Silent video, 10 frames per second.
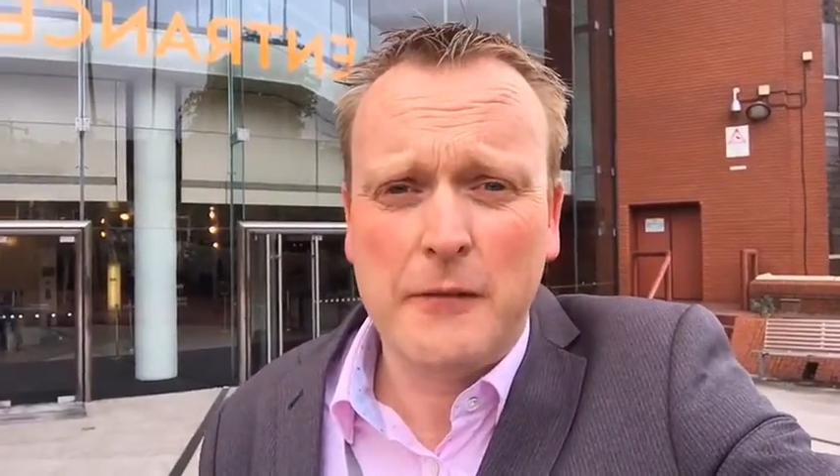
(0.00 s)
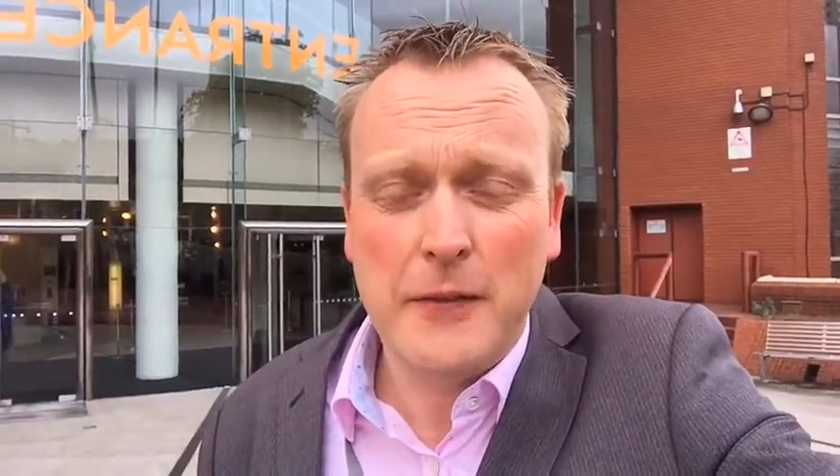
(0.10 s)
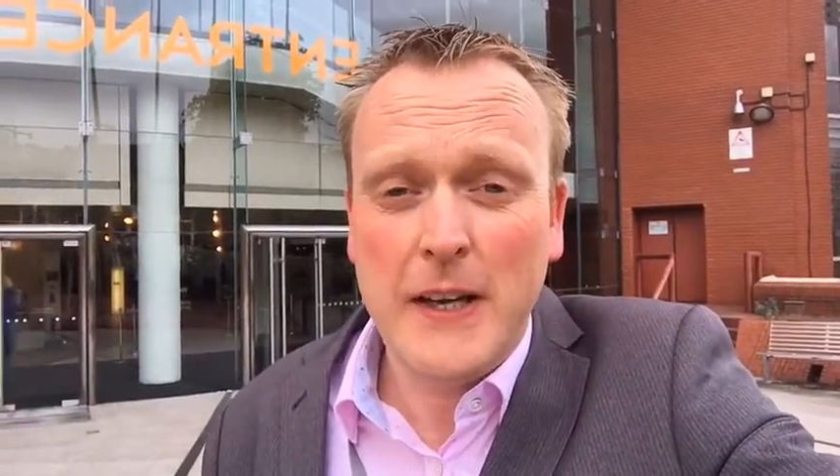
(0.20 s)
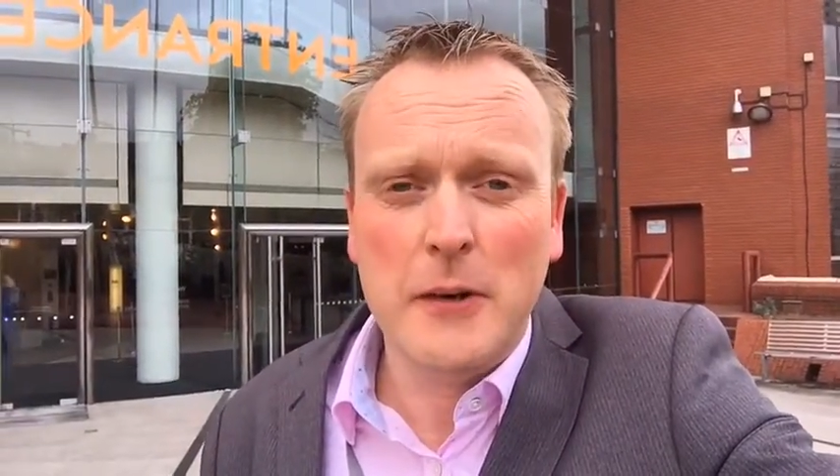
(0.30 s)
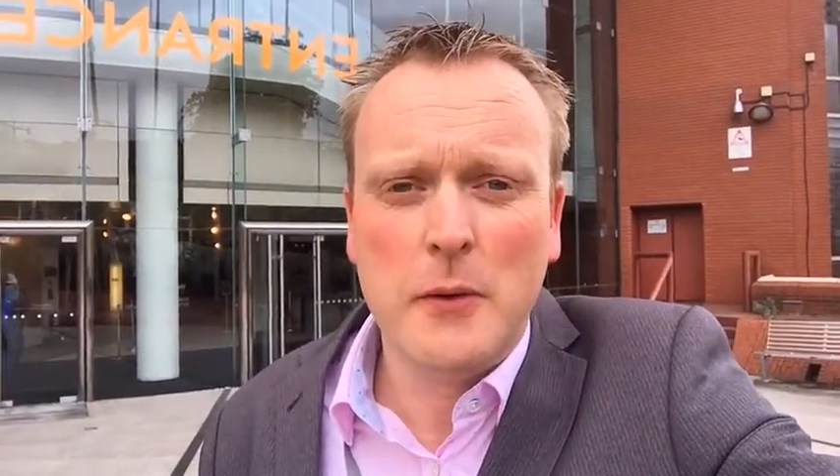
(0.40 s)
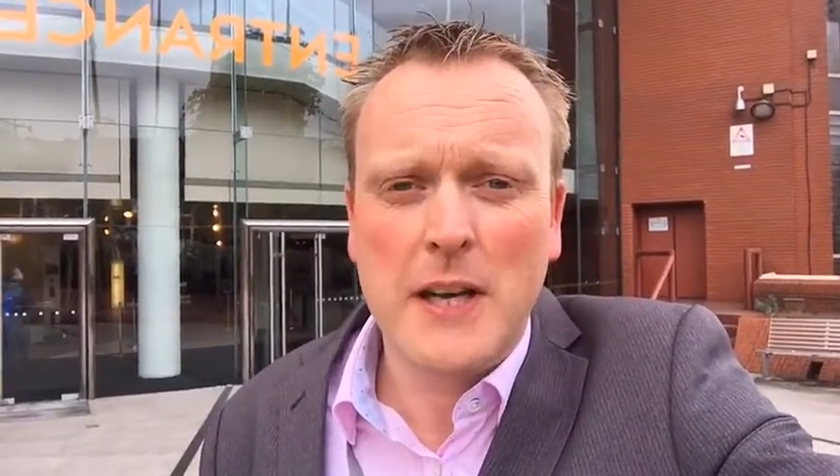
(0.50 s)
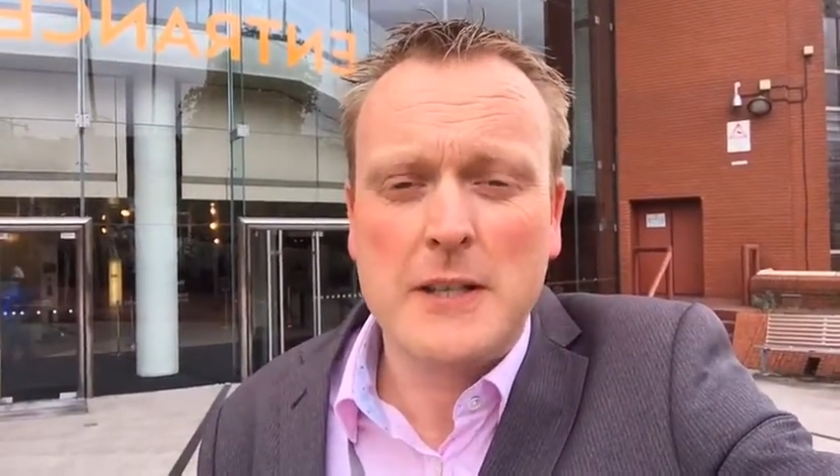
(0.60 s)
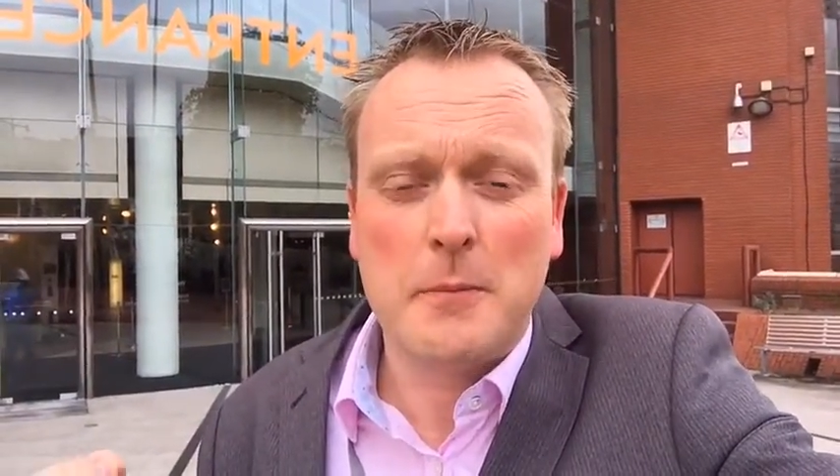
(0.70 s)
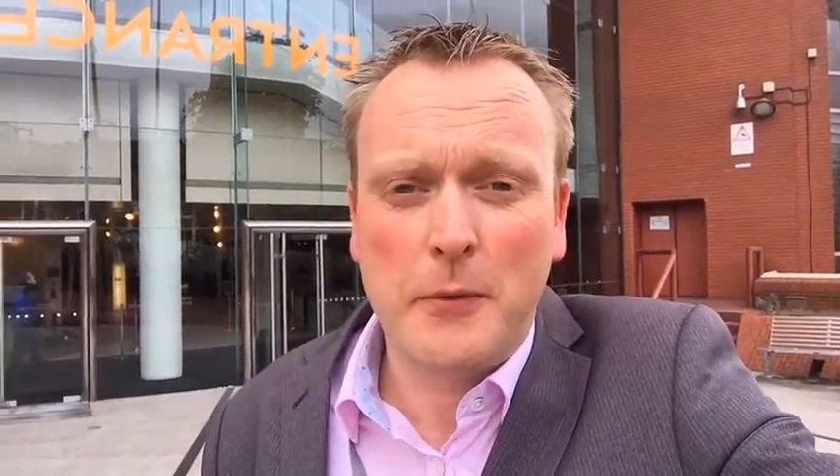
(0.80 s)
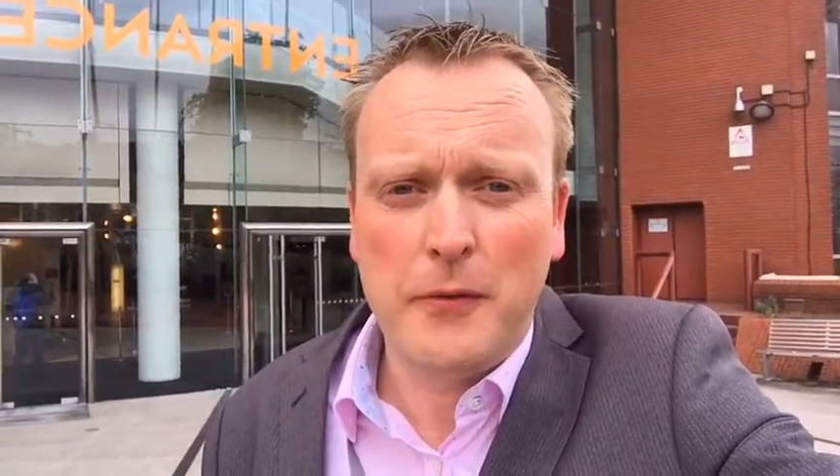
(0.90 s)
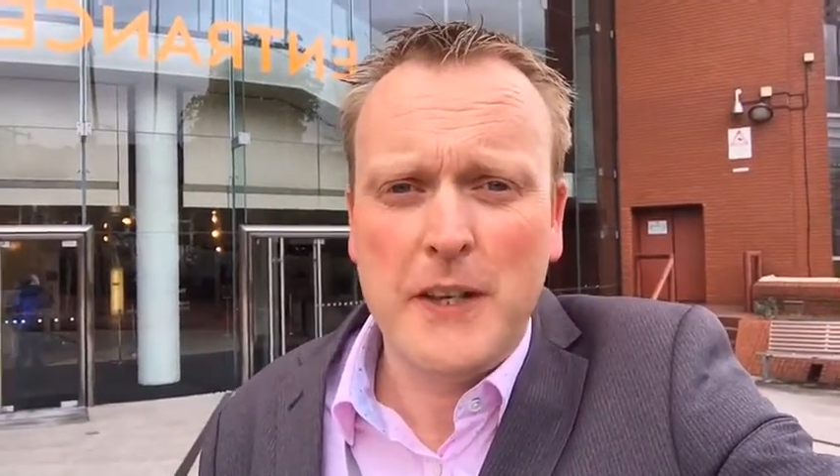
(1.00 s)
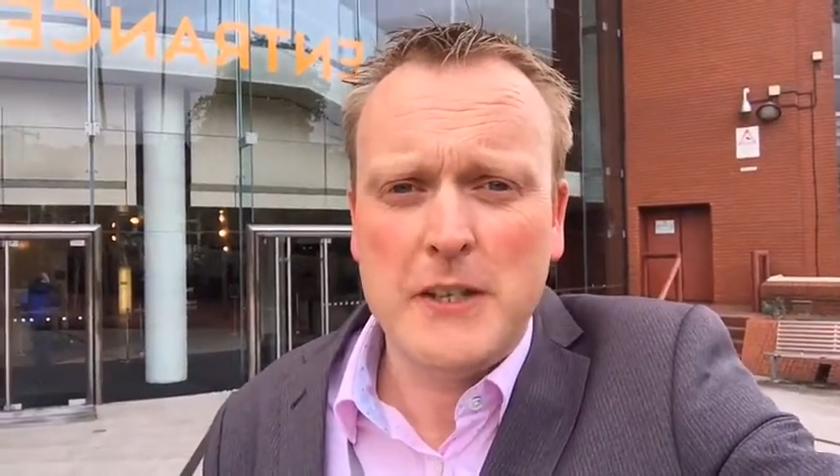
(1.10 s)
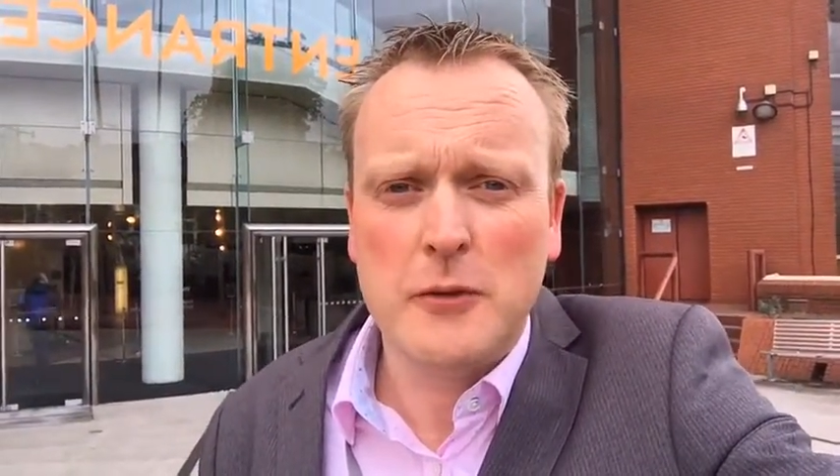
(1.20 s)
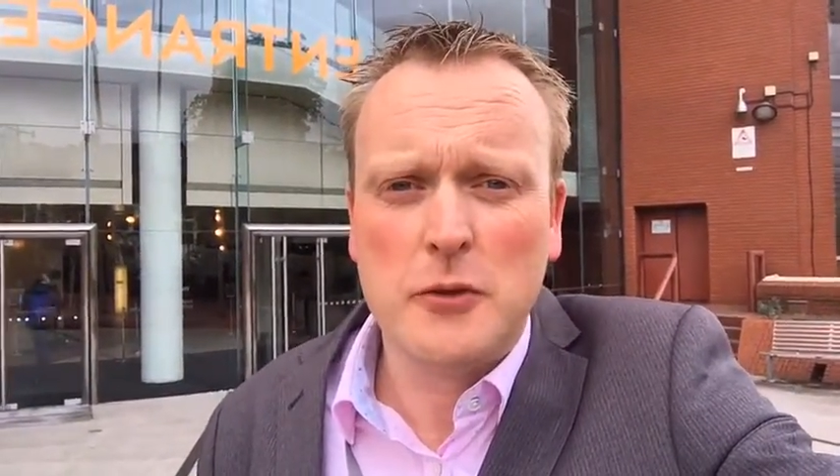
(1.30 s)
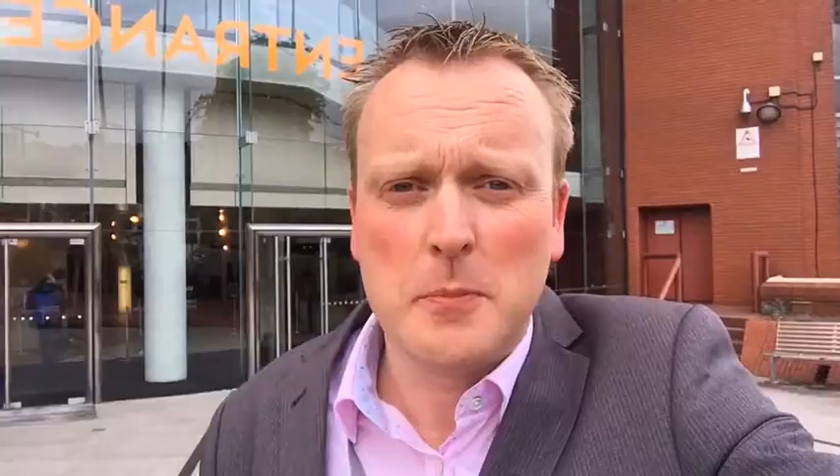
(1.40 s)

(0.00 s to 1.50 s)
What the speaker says: Phil is a professional